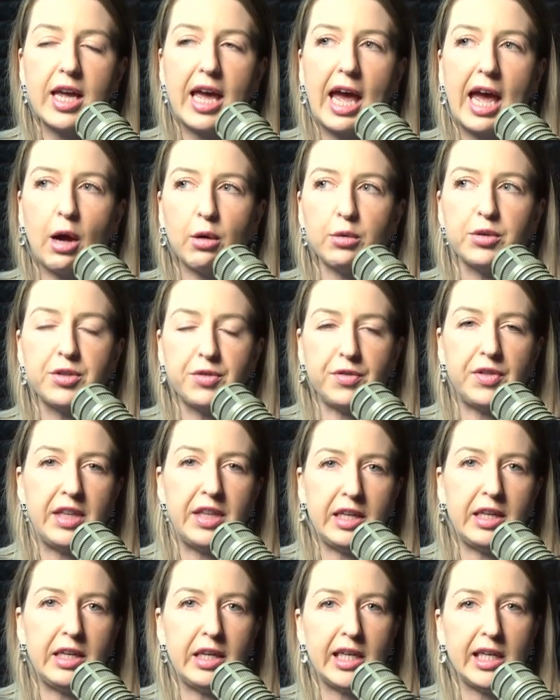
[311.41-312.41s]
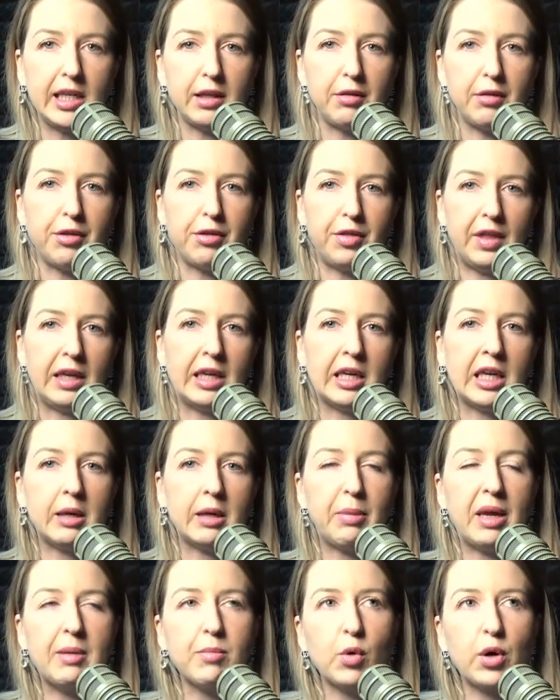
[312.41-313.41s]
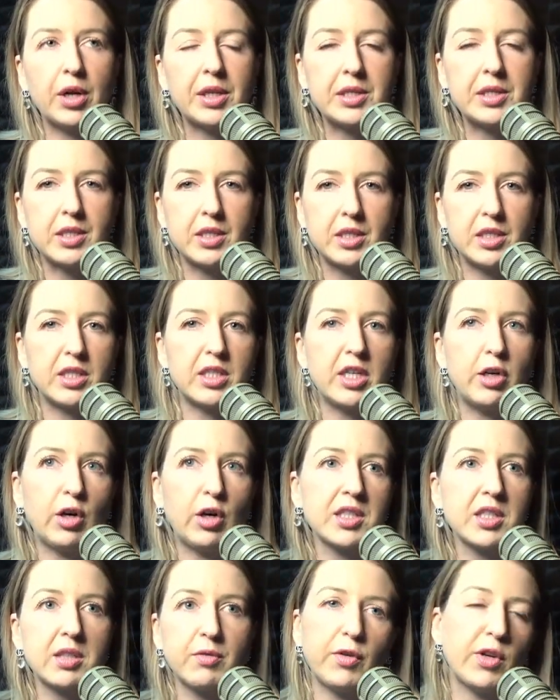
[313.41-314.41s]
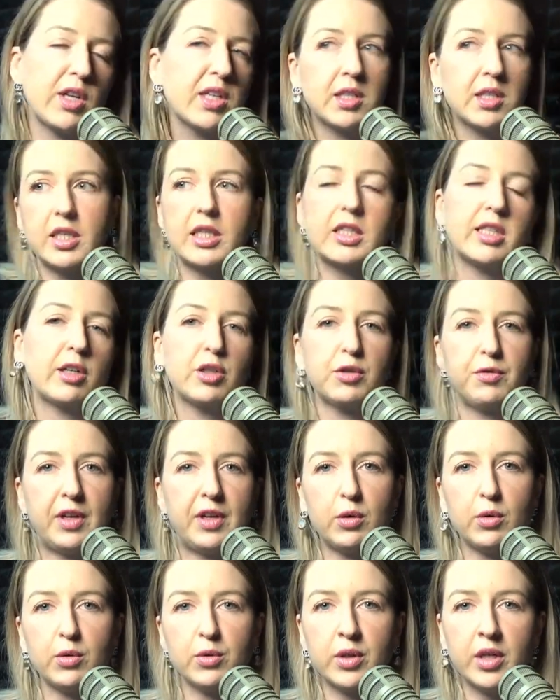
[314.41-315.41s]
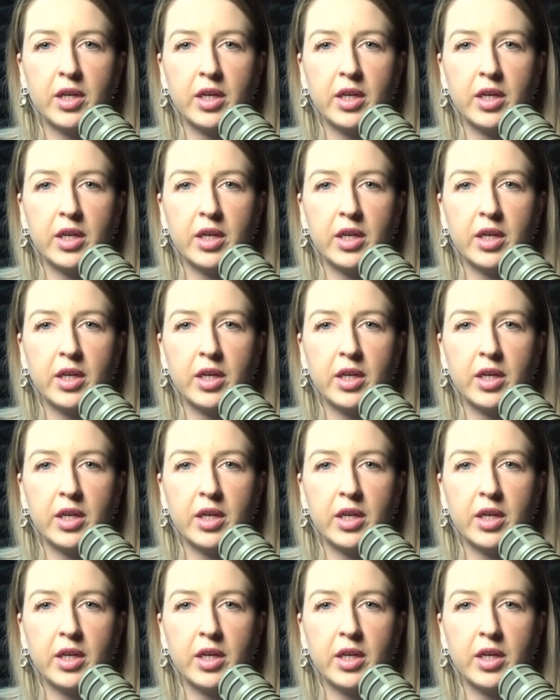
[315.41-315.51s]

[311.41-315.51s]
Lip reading: out there thing. People can, you know, it's see, touch, feel.